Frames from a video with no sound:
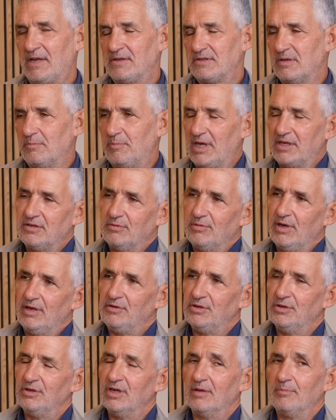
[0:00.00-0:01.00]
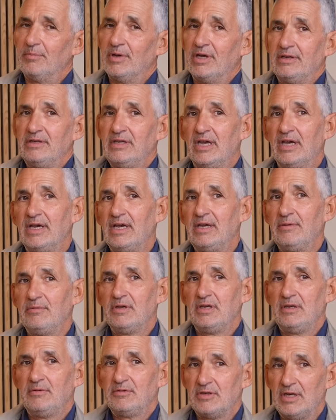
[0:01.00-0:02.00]
that's a better way of doing it. But yeah, it,
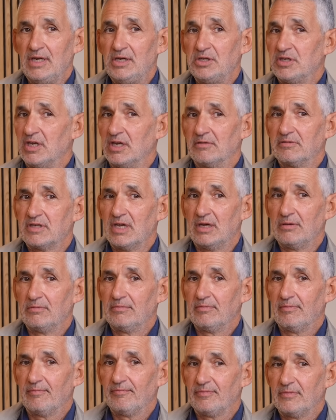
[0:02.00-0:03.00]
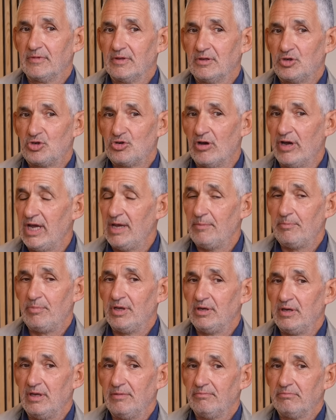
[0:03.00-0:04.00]
it was interesting. So try it,
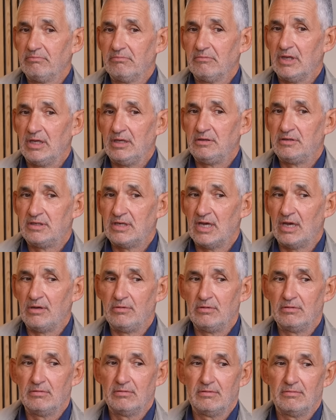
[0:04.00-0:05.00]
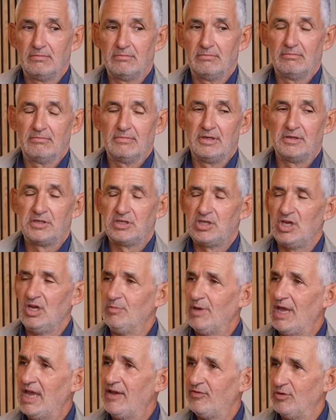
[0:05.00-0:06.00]
but don't
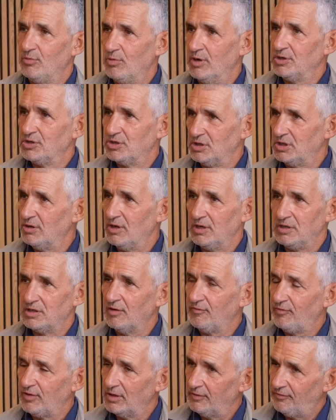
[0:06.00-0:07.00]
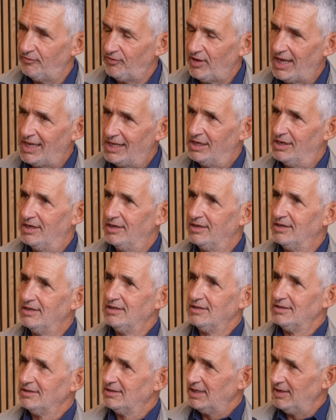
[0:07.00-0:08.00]
assume everyone should do it, and don't feel a failure
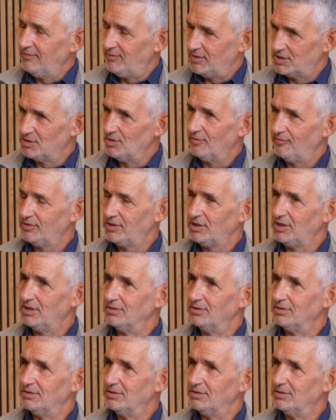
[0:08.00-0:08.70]
if it's not for